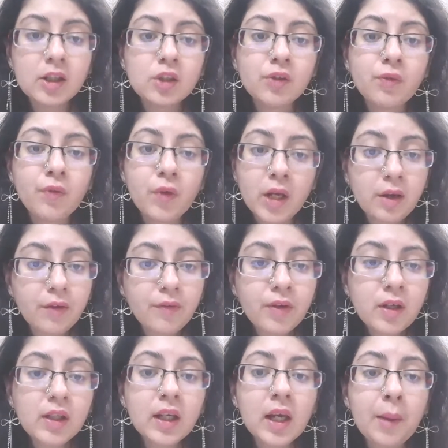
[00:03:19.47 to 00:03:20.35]
So,
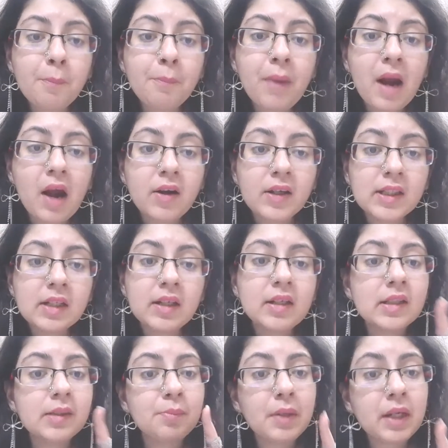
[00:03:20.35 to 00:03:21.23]
whenever the
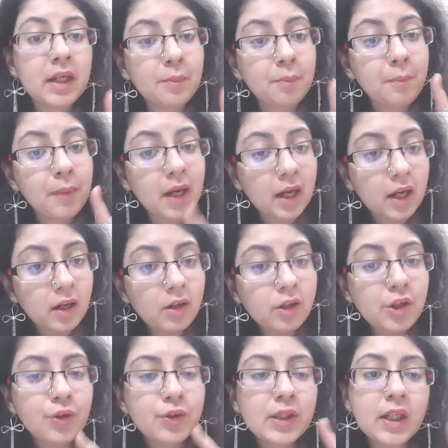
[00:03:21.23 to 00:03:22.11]
comparison is being
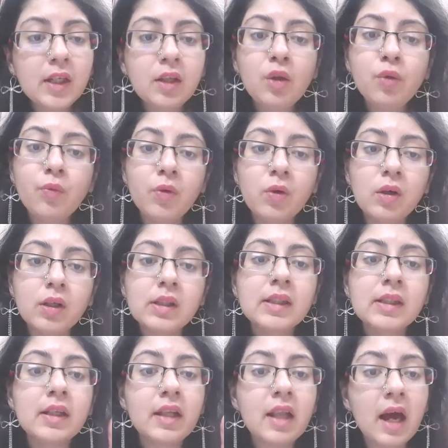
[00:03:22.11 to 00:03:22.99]
made using the
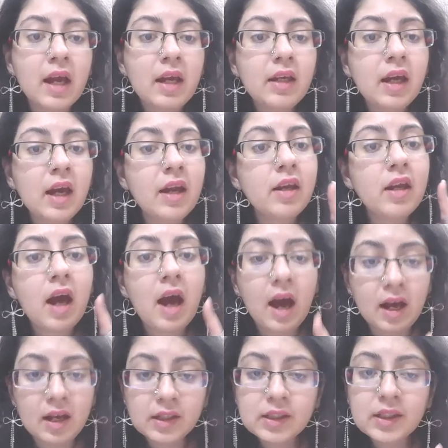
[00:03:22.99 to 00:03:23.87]
words like and
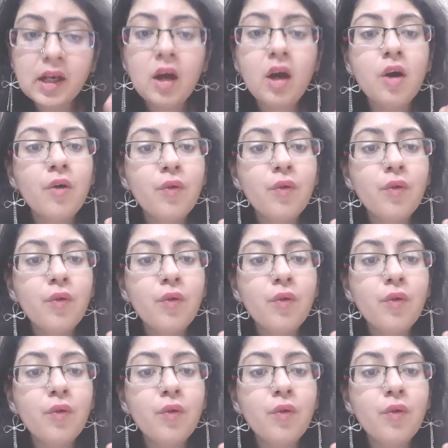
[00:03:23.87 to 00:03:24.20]
as,